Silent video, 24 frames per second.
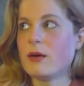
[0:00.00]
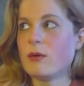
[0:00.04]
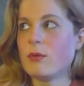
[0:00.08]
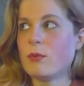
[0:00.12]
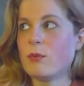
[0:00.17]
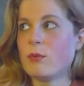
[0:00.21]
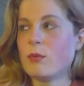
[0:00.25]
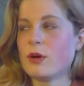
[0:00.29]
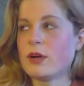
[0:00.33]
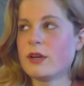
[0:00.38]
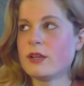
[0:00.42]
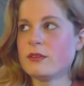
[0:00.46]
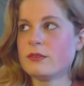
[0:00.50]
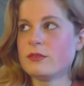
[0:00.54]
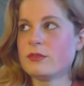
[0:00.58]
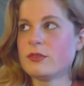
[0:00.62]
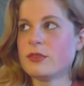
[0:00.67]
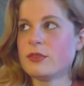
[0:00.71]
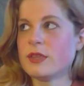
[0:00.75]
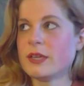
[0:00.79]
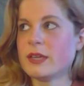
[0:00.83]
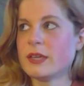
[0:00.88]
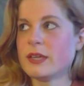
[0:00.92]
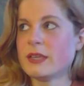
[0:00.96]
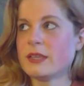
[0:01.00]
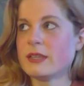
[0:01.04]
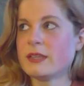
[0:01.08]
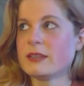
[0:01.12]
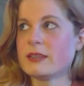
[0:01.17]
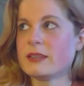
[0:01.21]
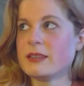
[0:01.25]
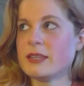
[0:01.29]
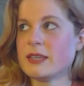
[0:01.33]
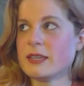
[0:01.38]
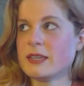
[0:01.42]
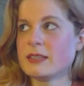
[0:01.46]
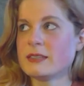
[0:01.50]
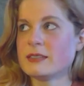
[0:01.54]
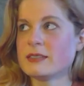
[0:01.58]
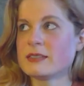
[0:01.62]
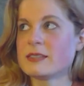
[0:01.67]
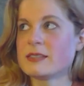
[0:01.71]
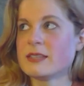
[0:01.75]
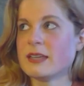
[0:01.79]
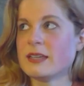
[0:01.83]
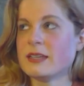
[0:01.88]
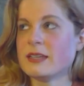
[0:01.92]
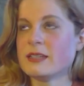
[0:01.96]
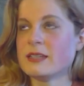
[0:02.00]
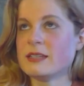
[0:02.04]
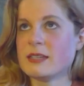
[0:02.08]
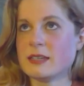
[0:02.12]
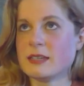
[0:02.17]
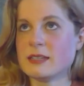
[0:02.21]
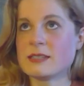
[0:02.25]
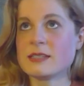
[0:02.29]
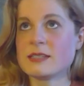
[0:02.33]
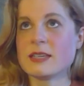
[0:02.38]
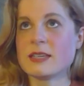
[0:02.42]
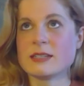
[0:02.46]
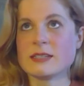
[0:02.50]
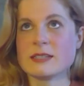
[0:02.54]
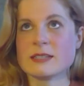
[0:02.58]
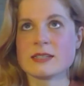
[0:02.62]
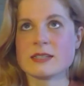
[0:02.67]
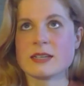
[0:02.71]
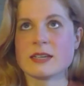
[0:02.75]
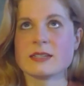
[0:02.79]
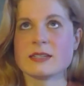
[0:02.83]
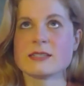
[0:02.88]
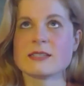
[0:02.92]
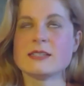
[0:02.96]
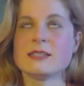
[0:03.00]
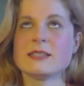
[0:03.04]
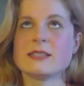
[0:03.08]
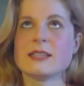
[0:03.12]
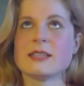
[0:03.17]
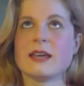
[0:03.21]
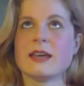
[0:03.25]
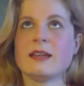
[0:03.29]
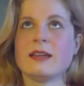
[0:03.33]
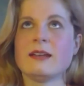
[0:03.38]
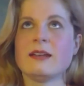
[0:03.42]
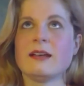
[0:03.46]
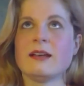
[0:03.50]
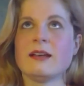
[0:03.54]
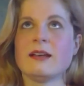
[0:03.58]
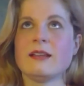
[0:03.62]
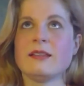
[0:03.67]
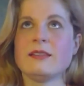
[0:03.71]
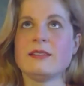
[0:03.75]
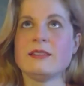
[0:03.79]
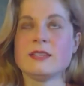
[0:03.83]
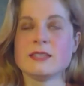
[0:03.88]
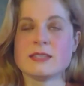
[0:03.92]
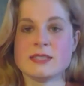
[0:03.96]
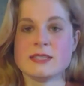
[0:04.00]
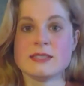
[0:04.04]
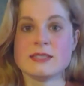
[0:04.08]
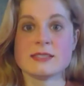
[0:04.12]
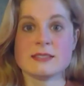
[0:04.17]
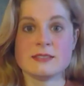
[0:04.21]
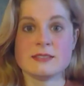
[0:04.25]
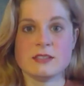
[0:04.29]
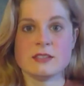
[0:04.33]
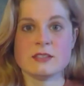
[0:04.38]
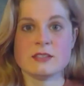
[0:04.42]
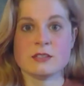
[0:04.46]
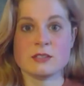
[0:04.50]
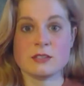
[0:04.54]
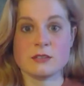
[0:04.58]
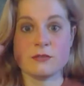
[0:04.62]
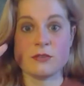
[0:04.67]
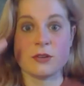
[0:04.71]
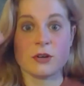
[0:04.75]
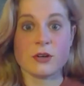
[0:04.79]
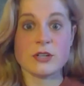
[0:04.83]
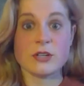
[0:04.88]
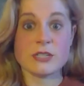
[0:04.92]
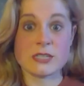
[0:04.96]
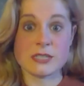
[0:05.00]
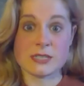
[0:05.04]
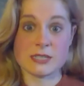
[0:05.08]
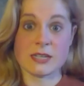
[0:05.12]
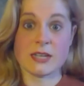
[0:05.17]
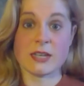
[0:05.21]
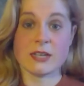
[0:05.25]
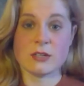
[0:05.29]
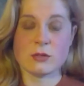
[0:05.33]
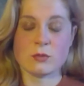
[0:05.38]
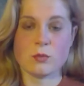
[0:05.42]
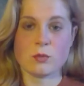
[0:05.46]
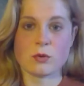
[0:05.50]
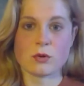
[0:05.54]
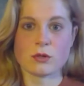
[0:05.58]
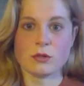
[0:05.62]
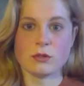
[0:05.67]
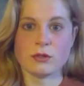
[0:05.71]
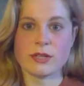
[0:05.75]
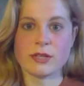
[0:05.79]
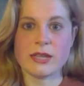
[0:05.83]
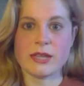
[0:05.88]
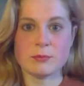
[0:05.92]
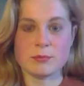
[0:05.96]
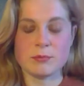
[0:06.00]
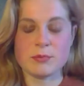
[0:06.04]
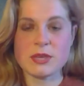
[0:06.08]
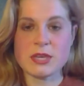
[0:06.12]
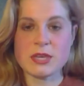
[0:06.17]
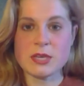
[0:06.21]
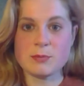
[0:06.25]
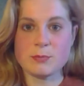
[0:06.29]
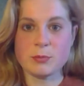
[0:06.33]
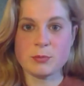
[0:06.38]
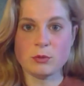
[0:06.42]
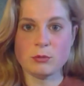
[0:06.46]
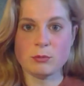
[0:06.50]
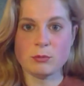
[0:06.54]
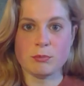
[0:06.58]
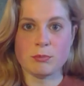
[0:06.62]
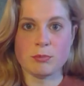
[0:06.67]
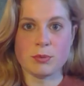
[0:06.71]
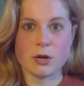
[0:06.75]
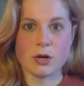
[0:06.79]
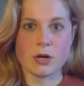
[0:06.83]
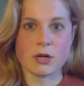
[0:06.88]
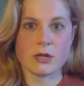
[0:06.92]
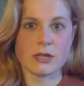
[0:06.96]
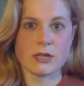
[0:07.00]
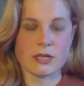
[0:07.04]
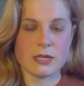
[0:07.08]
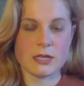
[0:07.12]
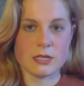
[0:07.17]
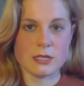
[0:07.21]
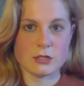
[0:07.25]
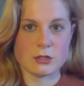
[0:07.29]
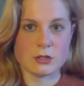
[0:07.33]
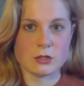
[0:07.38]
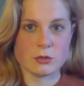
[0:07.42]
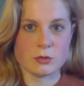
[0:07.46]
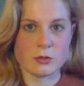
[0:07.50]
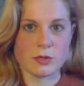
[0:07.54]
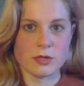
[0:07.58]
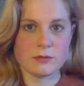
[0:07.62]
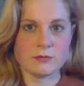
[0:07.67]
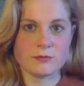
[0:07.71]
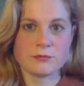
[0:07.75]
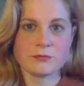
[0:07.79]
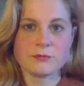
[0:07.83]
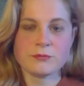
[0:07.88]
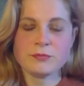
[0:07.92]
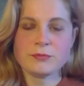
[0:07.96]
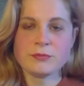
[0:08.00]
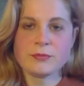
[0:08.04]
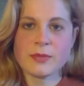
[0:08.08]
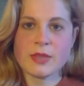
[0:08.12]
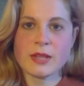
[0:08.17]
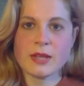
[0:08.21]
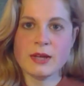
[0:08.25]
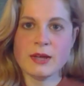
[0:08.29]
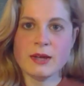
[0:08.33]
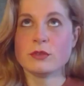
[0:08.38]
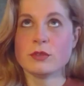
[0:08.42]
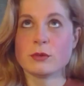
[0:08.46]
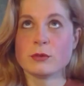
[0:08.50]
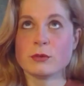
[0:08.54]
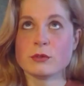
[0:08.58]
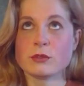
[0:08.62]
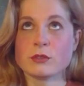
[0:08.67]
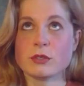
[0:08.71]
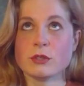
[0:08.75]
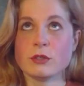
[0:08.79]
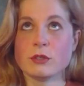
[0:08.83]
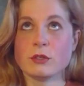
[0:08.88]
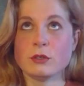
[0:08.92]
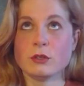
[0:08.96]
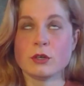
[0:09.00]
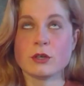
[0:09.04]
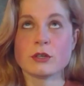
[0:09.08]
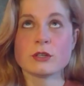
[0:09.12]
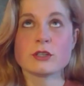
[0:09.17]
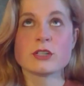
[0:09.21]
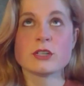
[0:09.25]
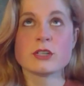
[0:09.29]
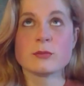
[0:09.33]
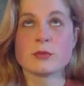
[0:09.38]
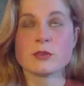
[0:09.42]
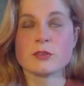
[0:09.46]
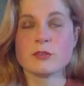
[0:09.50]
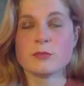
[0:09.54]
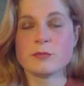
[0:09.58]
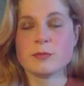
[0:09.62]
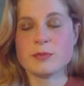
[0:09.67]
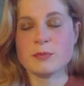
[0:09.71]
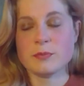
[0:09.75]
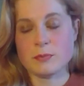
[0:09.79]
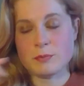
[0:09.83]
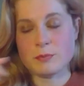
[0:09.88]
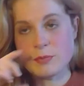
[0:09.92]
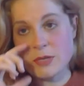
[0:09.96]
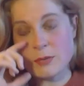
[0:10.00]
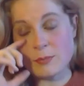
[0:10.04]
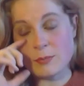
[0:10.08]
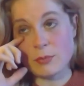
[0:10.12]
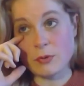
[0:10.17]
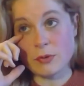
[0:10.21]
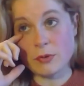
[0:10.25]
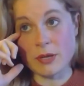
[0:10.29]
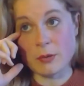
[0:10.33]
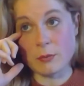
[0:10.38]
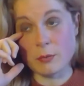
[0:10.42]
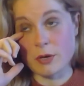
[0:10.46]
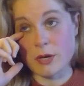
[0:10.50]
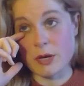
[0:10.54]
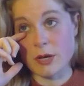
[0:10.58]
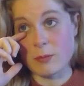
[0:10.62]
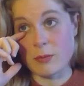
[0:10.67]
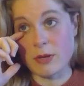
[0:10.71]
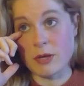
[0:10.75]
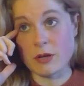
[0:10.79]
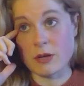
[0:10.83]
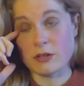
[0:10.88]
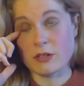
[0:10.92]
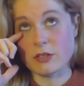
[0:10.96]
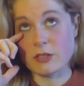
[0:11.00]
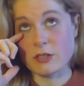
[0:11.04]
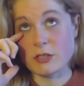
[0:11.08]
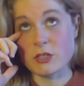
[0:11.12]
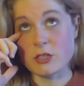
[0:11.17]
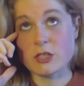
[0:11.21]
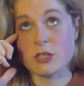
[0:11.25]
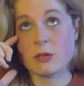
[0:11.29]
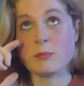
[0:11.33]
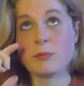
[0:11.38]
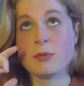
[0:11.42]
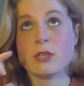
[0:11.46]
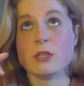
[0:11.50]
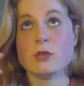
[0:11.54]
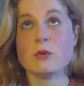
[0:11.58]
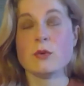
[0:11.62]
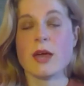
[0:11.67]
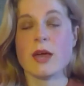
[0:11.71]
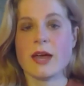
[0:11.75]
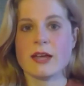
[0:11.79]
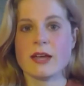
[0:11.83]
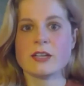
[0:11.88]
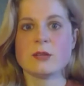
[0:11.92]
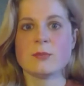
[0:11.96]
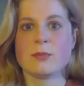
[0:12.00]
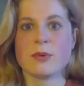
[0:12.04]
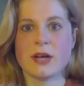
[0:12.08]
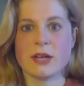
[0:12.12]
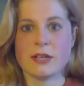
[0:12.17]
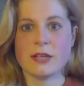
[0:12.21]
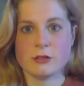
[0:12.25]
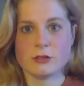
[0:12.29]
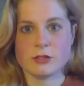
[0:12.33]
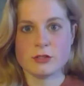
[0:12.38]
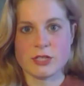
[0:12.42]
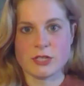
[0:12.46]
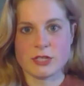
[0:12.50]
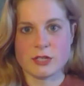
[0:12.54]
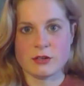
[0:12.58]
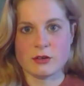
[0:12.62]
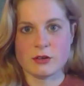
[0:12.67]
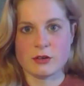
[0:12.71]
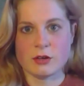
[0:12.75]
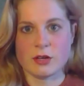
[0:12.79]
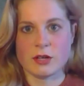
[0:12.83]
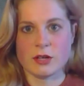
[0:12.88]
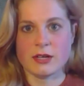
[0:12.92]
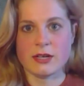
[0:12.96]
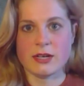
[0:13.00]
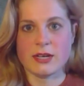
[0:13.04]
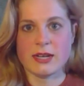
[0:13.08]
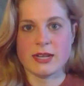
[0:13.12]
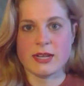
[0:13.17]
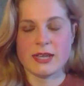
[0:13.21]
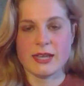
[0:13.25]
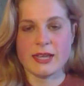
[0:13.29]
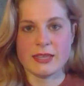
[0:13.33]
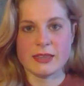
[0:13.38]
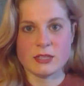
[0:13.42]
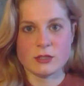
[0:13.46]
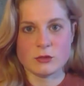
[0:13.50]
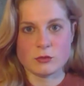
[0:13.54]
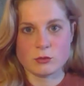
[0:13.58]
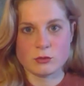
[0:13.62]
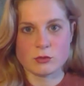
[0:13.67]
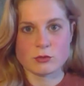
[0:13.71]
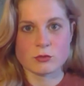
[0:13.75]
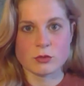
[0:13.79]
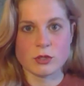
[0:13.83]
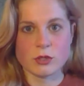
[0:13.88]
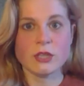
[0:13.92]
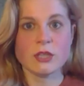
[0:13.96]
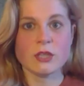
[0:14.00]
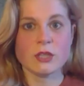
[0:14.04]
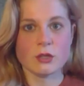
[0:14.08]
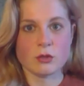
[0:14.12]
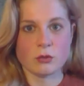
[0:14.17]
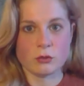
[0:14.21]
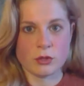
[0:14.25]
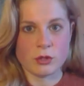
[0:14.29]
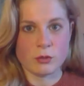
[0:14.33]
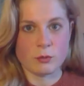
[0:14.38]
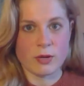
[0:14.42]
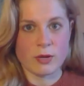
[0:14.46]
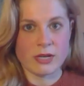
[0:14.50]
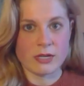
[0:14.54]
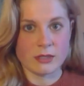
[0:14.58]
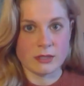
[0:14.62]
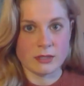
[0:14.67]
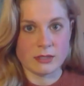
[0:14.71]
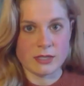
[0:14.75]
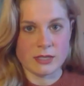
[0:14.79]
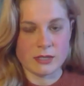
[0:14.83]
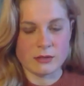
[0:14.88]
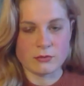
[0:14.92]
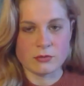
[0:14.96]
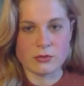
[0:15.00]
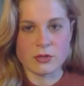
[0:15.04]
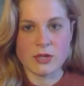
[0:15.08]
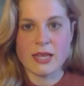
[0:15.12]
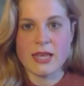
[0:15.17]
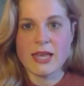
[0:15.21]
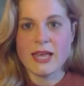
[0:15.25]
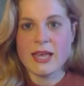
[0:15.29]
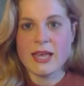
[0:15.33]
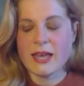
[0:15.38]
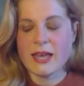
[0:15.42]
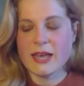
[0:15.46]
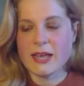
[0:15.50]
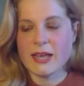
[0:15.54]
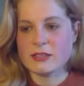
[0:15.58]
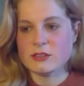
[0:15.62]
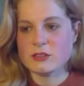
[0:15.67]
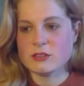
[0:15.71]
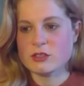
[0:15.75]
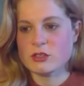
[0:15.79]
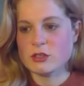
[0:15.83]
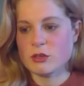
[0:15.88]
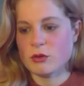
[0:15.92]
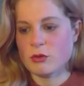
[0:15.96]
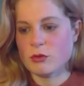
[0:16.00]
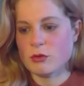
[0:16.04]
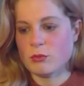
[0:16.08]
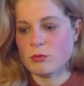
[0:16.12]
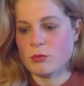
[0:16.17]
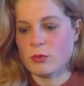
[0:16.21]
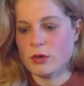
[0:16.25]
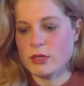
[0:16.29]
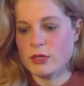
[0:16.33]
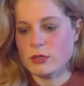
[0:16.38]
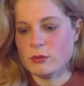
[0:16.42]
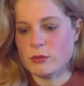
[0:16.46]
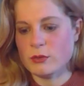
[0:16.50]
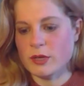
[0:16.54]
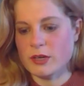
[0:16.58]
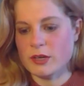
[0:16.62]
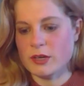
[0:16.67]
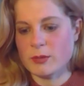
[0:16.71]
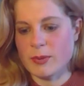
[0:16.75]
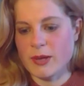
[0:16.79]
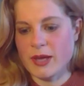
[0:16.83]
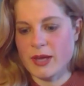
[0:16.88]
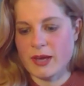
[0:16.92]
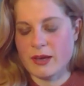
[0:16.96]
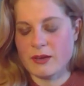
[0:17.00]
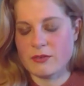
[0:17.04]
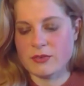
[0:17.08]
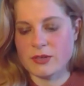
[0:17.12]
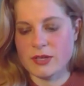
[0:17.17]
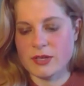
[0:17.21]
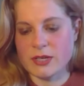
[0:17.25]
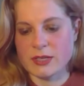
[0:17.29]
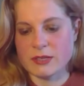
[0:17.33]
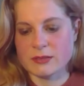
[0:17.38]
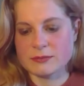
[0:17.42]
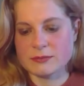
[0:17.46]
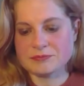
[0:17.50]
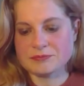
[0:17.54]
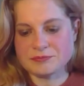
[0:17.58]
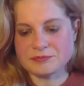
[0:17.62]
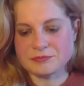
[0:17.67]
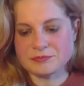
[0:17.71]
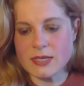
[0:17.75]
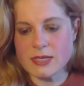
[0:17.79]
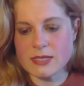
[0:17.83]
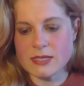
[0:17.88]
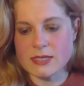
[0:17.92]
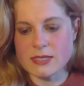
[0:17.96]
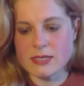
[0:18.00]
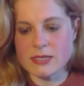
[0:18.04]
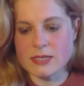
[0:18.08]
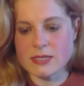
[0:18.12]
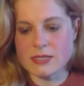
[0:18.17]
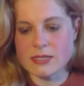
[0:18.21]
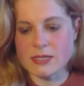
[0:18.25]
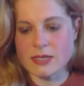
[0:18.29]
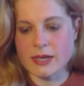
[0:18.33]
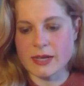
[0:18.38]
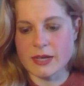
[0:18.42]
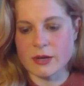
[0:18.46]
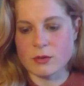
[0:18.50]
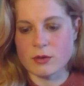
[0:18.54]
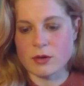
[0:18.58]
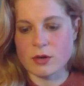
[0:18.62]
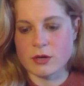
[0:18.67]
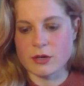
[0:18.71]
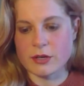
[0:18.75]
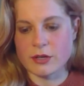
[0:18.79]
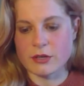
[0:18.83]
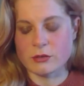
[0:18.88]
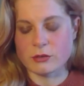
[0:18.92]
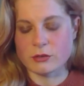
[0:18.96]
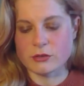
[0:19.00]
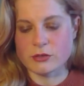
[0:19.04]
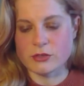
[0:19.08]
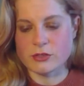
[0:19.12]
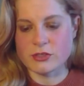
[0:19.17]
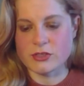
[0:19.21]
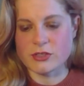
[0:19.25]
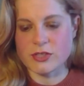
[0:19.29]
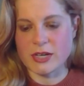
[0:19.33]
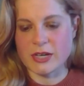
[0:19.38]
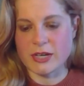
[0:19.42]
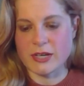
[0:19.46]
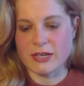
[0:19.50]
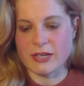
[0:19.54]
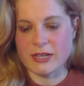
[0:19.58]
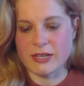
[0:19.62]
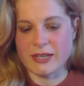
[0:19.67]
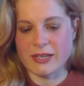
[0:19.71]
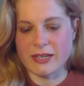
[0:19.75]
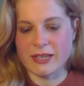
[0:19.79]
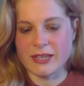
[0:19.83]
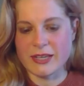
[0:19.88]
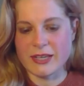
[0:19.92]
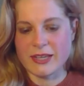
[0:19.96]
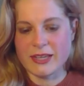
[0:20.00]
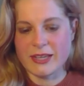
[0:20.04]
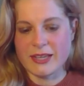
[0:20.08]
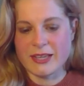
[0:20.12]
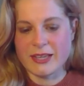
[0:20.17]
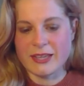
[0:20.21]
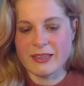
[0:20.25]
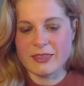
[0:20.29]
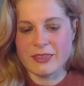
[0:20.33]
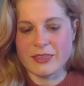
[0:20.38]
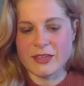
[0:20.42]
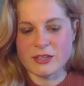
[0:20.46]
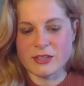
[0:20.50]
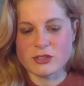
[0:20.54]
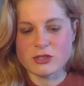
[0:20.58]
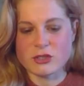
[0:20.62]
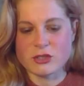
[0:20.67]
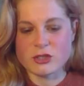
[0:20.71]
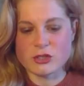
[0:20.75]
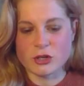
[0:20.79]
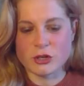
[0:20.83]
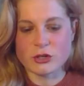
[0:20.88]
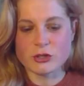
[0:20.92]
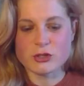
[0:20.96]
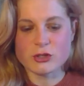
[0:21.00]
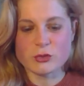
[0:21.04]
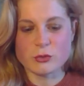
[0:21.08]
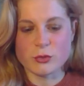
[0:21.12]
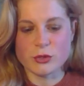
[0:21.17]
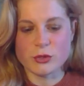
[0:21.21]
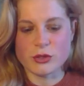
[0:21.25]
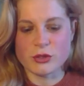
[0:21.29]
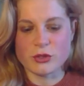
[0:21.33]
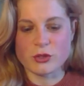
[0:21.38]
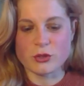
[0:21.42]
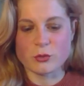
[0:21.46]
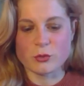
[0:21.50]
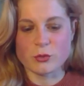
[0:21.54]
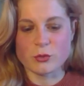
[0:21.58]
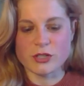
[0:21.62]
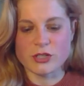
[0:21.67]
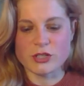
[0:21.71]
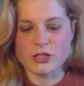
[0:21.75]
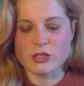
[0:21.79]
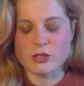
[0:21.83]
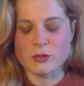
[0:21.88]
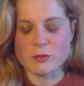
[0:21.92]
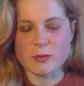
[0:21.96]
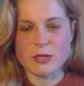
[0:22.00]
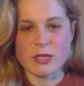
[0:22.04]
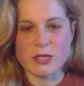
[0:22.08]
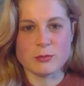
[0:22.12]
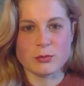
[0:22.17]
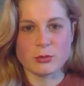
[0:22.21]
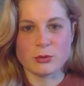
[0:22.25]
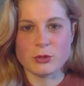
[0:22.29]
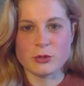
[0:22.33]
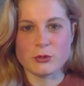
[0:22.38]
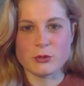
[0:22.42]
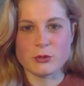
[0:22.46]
one of the things that does get discussed is that this is a very designed world, and people bought into it. there was a large number of people that were coming onto this ship, but you had to buy your ticket on, and this was really the only way to leave. And so what you end up having is this hierarchical society that starts with the richest people